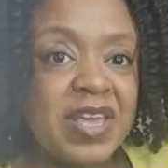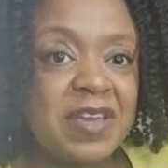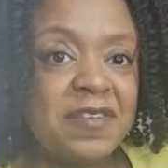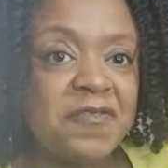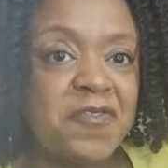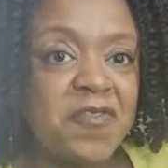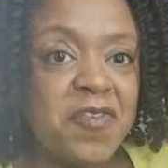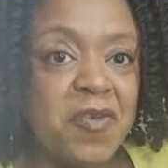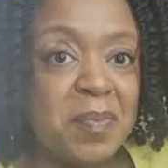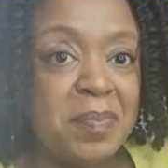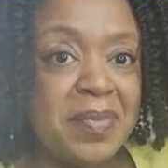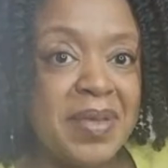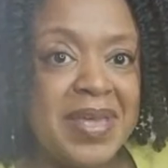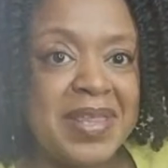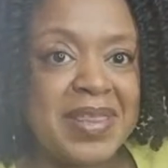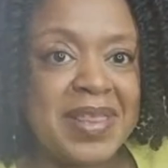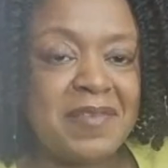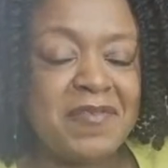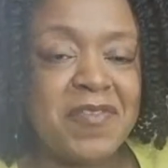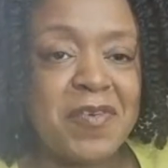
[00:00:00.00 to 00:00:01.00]
gift for me
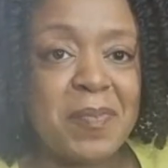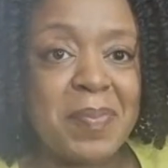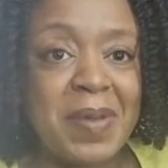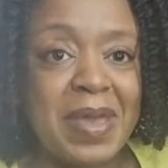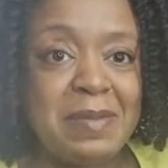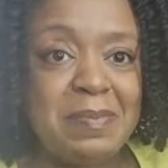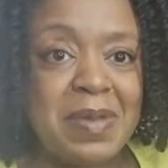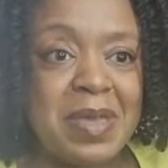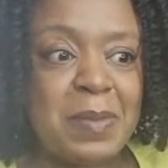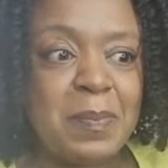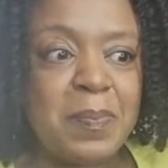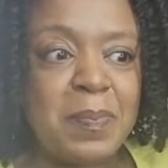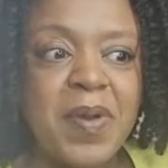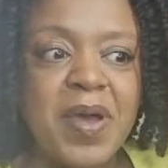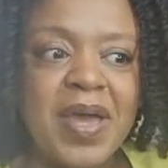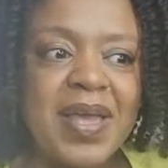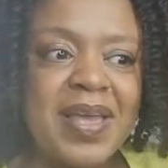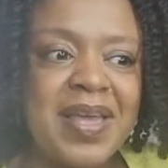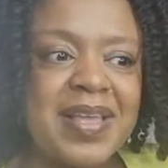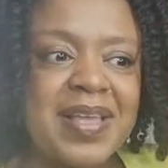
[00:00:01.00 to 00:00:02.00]
than for baby,
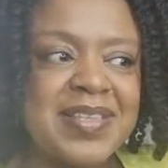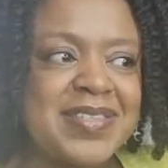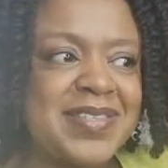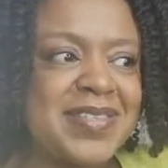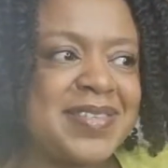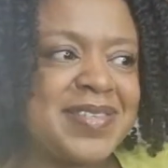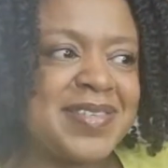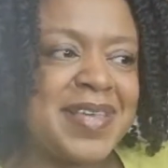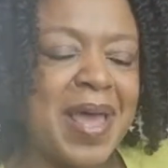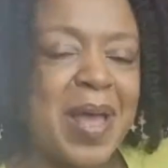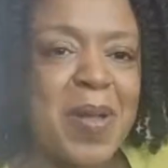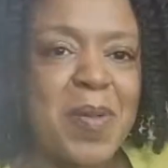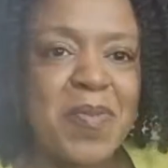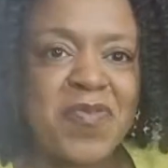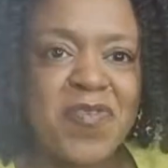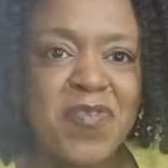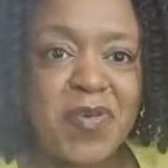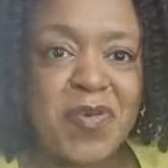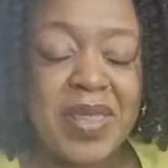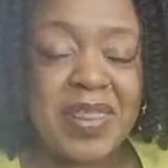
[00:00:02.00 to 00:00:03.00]
but it's
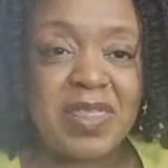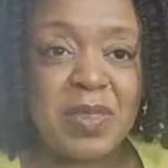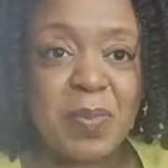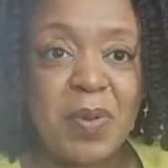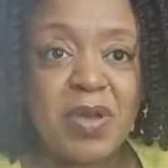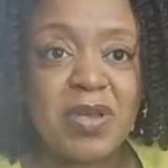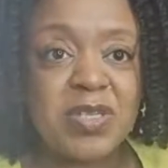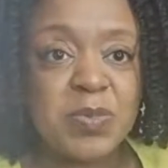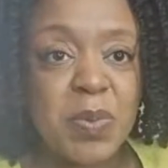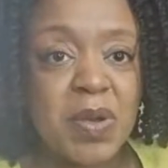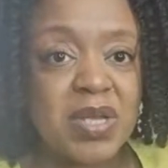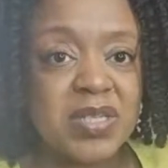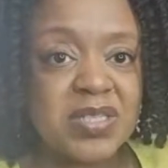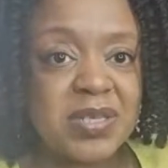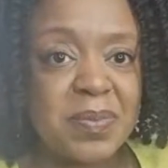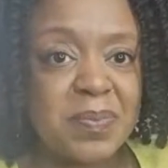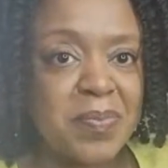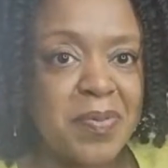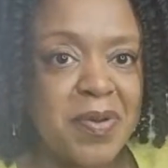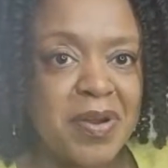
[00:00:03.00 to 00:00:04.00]
helpful in the
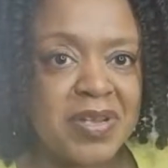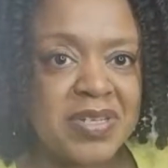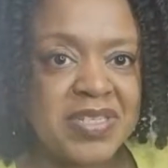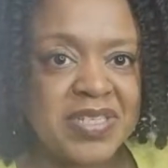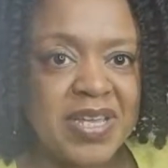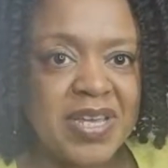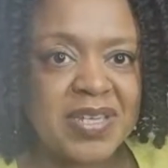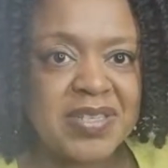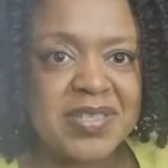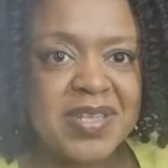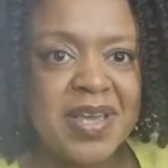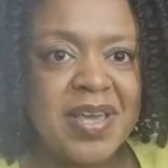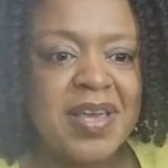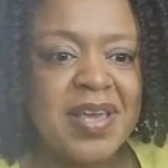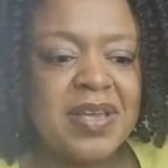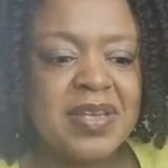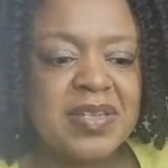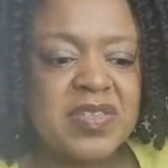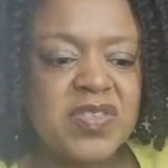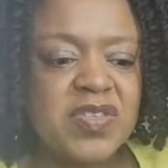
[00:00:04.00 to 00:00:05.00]
postpartum process.
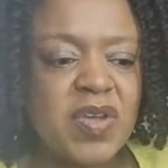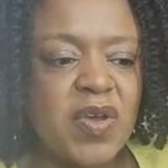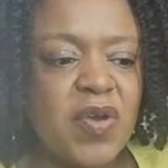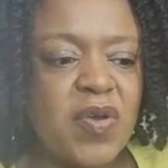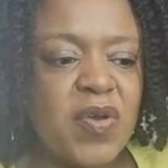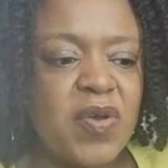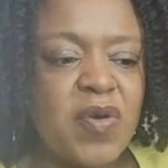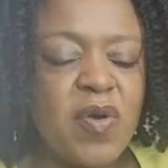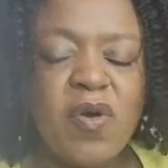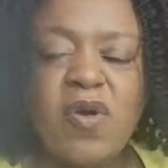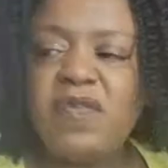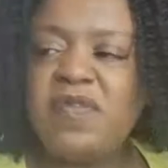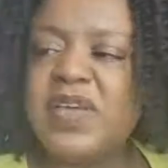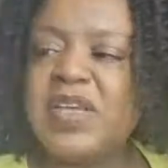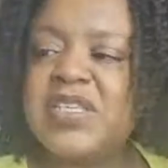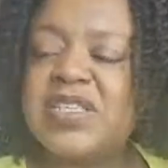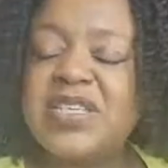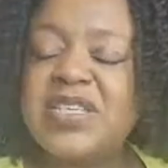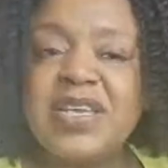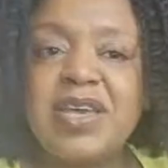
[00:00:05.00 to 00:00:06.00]
So
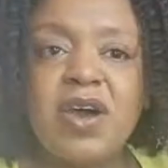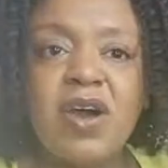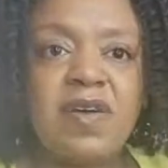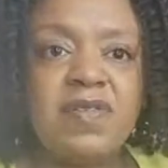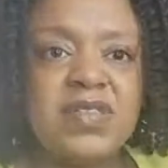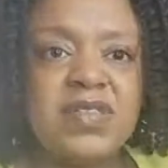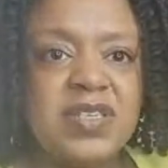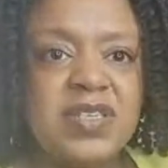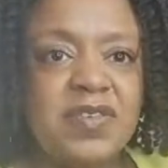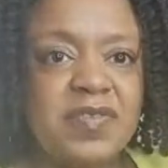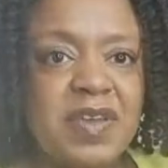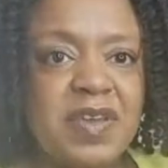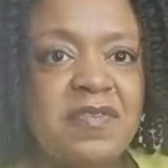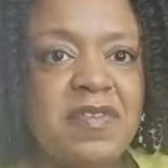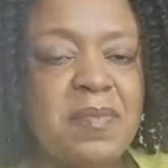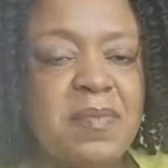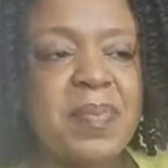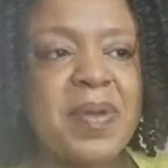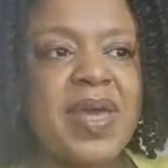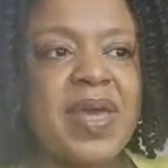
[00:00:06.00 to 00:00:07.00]
obviously, after you've
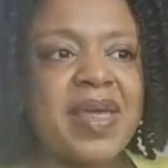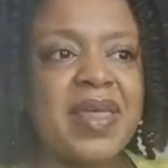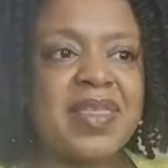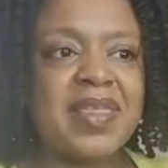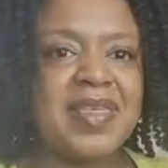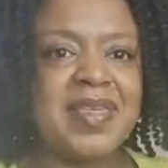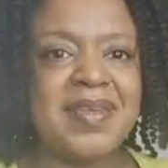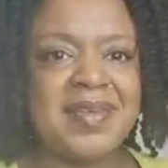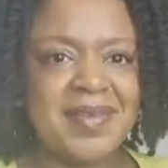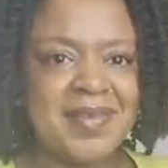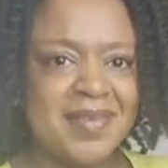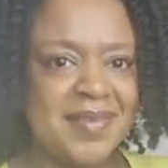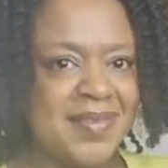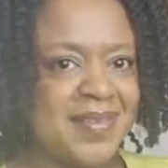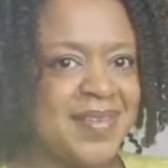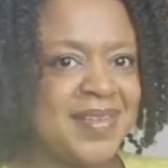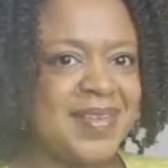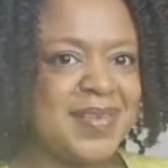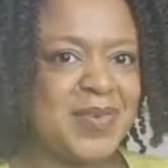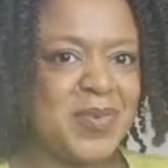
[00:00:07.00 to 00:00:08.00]
given birth,
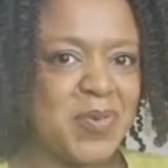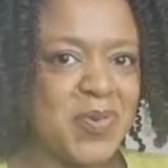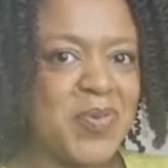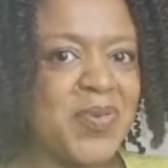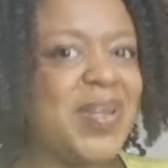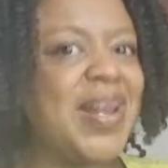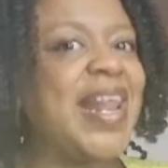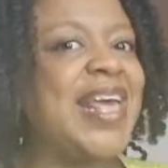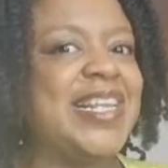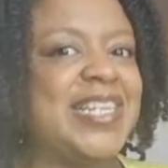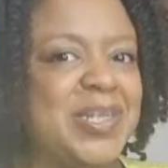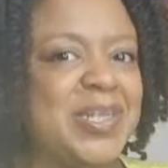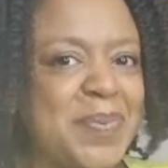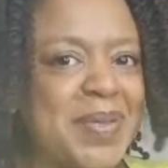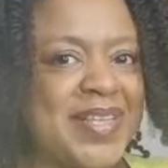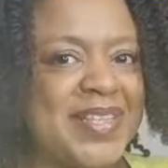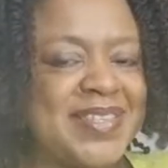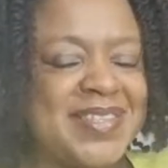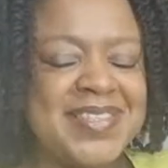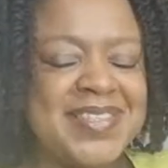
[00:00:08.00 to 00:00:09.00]
your lady
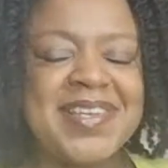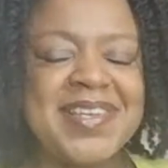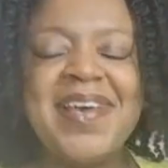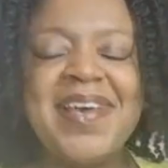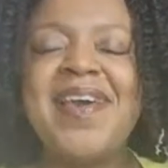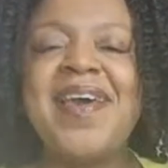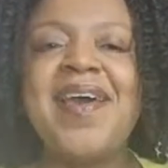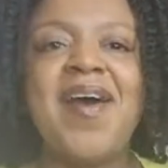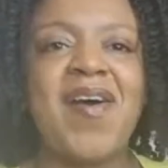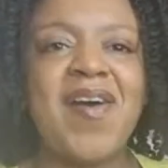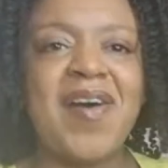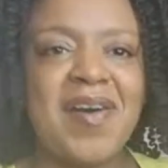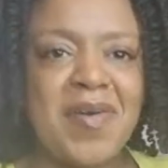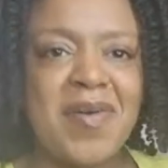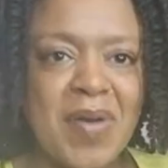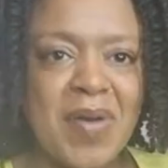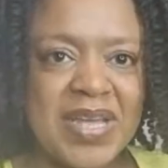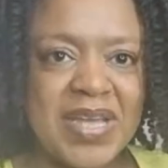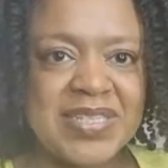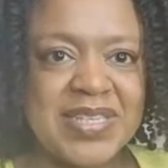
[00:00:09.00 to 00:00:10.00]
bits are
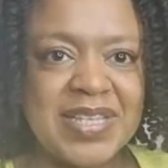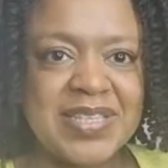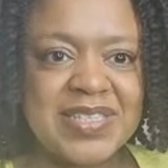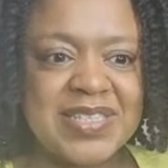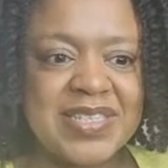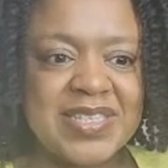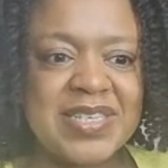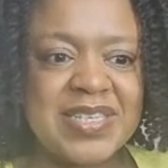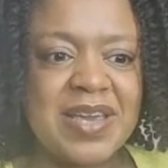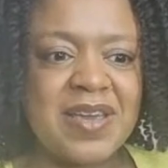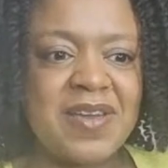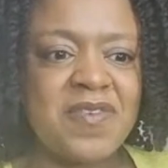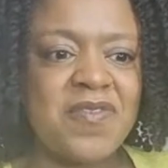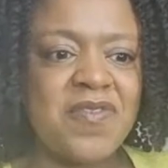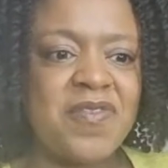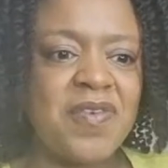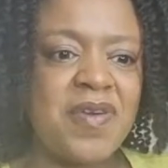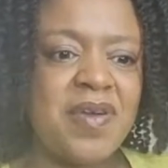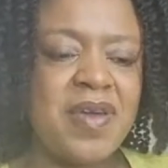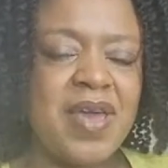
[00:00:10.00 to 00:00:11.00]
quite sensitive,
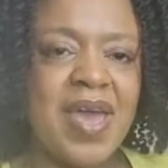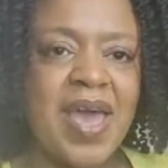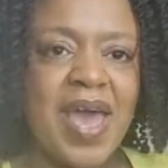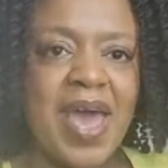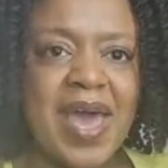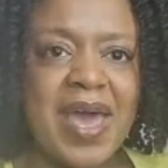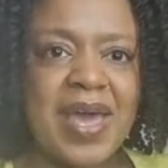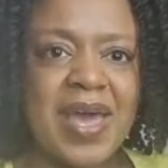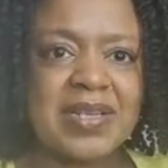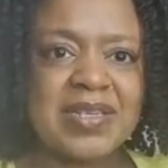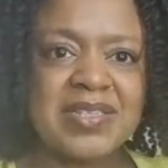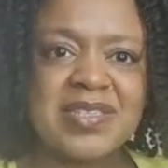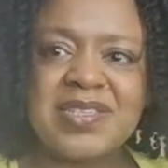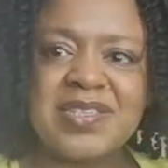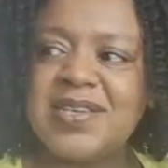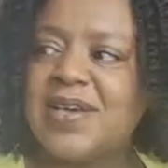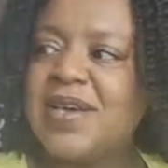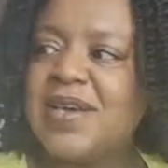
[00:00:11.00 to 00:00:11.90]
and